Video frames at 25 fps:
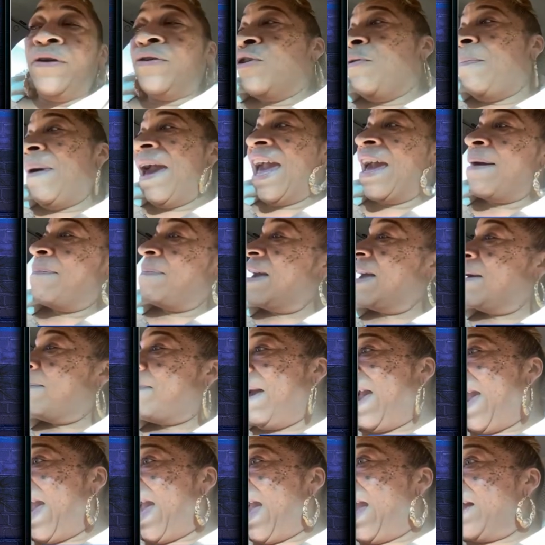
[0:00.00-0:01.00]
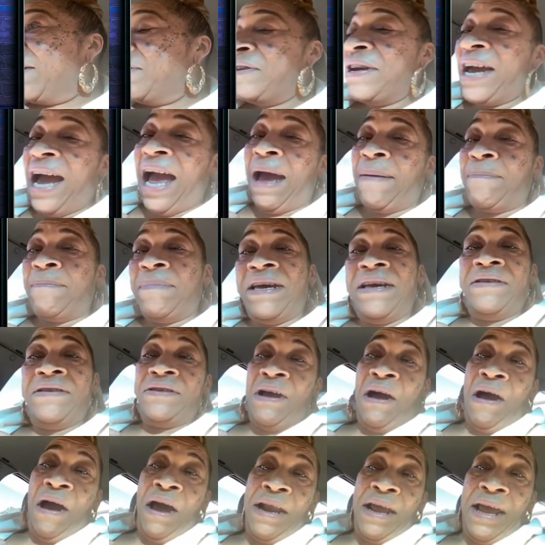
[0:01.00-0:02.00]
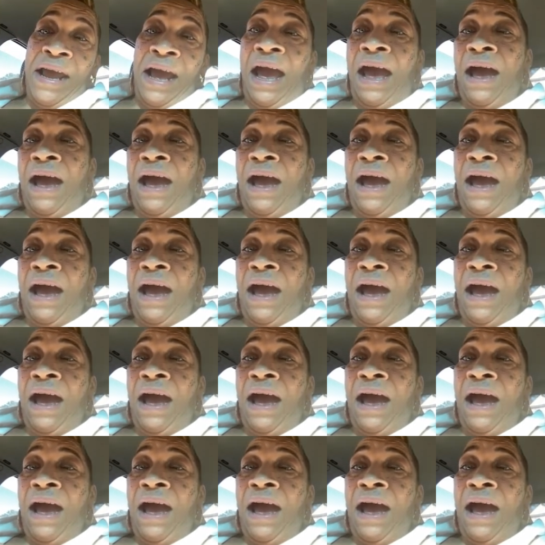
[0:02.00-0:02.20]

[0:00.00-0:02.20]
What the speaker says: You made mm-hmm. me mad. You got me started.